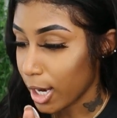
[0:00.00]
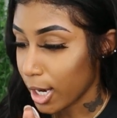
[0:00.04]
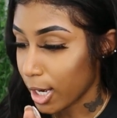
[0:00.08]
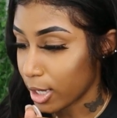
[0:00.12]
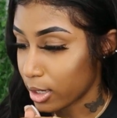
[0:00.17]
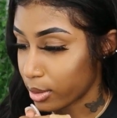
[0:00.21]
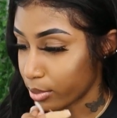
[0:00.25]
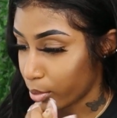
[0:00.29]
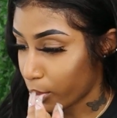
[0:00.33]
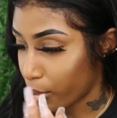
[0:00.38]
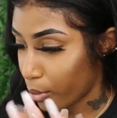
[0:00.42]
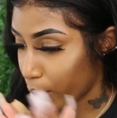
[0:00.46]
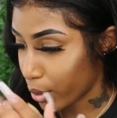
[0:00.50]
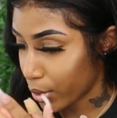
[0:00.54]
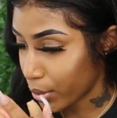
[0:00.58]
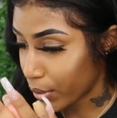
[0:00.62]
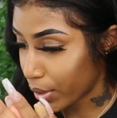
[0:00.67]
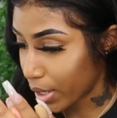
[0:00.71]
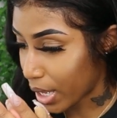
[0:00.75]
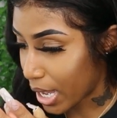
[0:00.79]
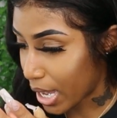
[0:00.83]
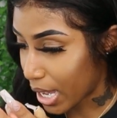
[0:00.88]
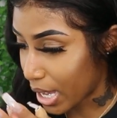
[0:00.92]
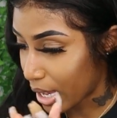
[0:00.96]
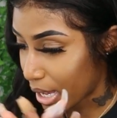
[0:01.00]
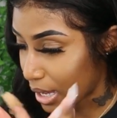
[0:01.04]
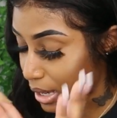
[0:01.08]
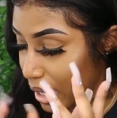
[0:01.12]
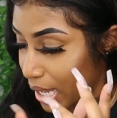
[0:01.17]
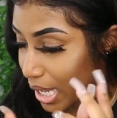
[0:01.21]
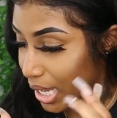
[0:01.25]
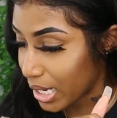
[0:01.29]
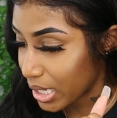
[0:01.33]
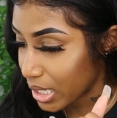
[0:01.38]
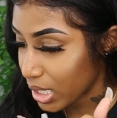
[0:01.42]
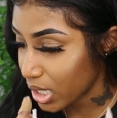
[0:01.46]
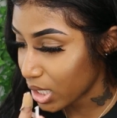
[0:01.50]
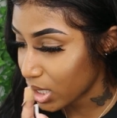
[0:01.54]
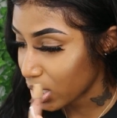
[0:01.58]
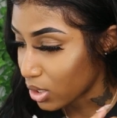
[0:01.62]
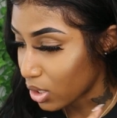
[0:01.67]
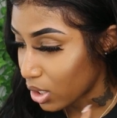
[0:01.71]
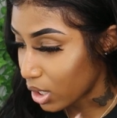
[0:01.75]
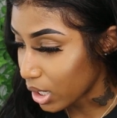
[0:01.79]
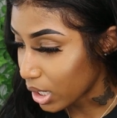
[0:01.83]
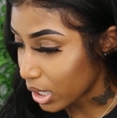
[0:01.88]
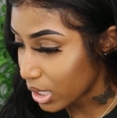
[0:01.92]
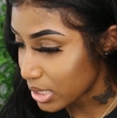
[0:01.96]
Or you can add any
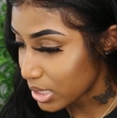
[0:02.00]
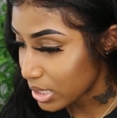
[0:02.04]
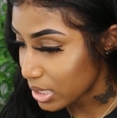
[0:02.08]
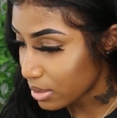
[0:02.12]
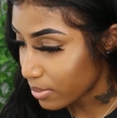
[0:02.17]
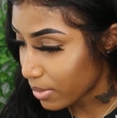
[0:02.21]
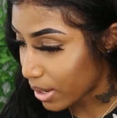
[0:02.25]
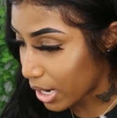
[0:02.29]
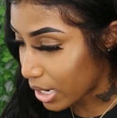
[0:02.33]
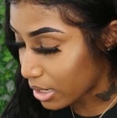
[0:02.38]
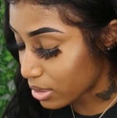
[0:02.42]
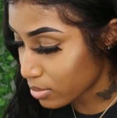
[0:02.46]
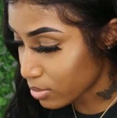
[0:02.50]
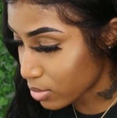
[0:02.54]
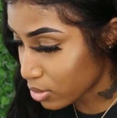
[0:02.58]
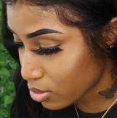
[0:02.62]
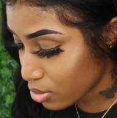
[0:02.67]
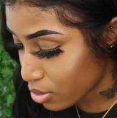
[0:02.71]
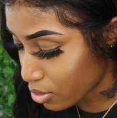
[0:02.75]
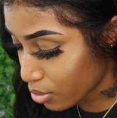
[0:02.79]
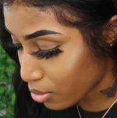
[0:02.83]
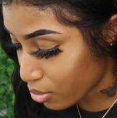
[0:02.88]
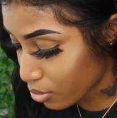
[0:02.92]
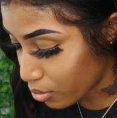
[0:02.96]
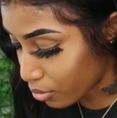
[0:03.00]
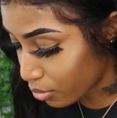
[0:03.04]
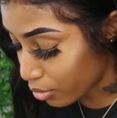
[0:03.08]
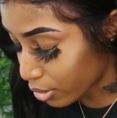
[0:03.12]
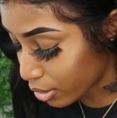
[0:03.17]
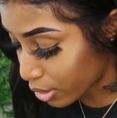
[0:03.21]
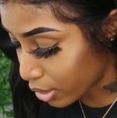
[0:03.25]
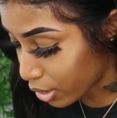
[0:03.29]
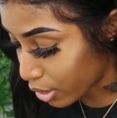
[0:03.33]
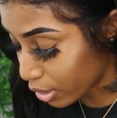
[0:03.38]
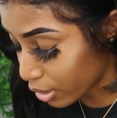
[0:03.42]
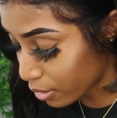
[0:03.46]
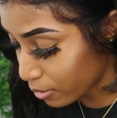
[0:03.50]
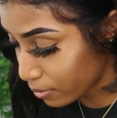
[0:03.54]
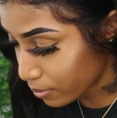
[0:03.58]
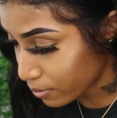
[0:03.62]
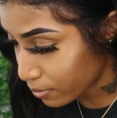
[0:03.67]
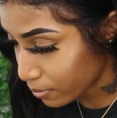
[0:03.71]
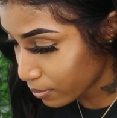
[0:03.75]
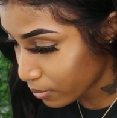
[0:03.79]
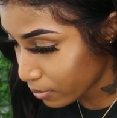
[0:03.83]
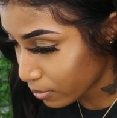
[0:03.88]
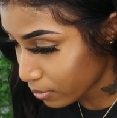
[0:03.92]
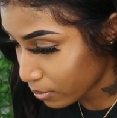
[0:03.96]
non-custom item to your order.